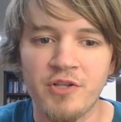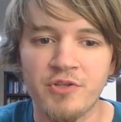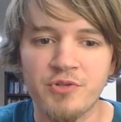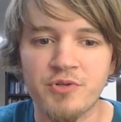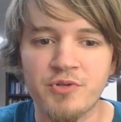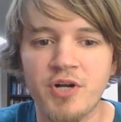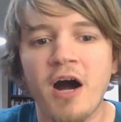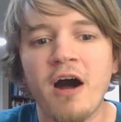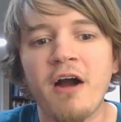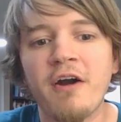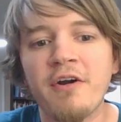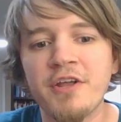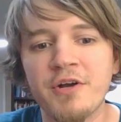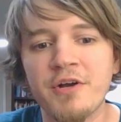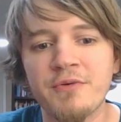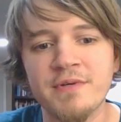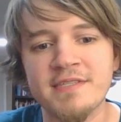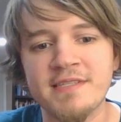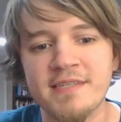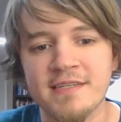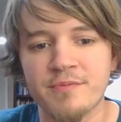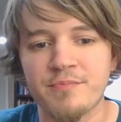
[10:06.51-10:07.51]
Lucario
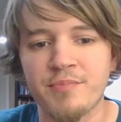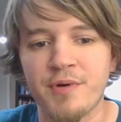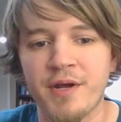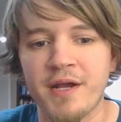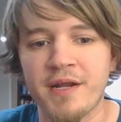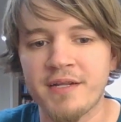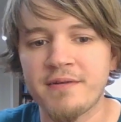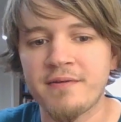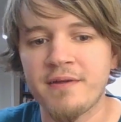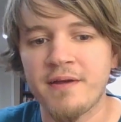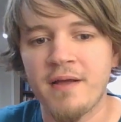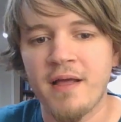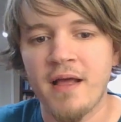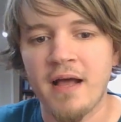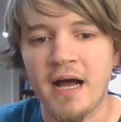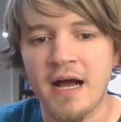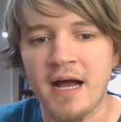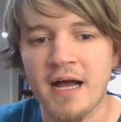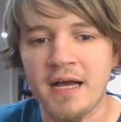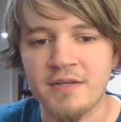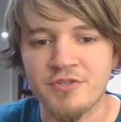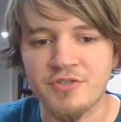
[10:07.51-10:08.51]
was celebrated
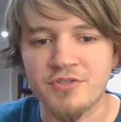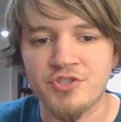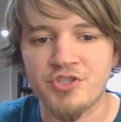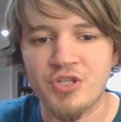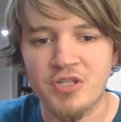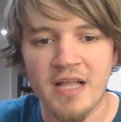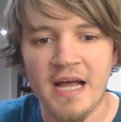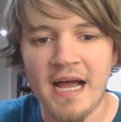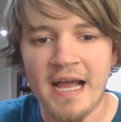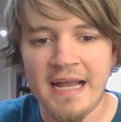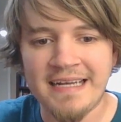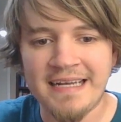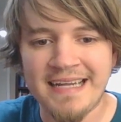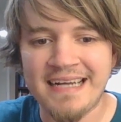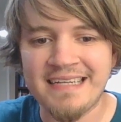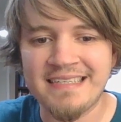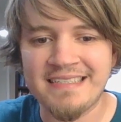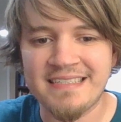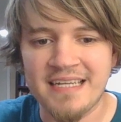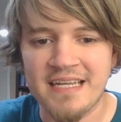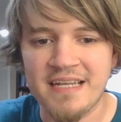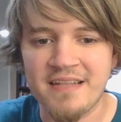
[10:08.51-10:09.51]
on July
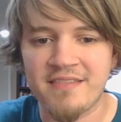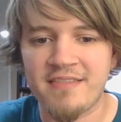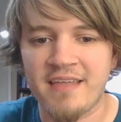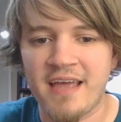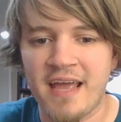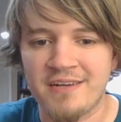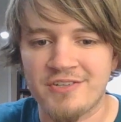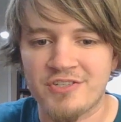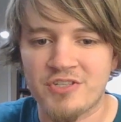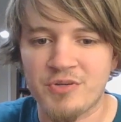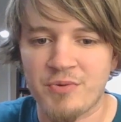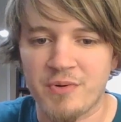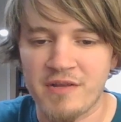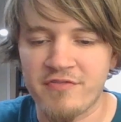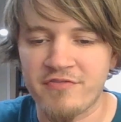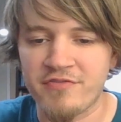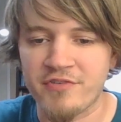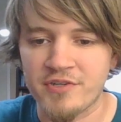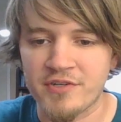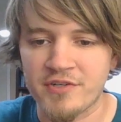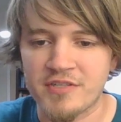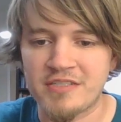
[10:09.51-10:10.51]
19th and
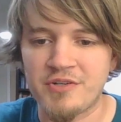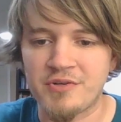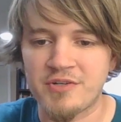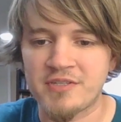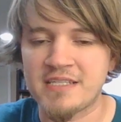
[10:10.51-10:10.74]
21st.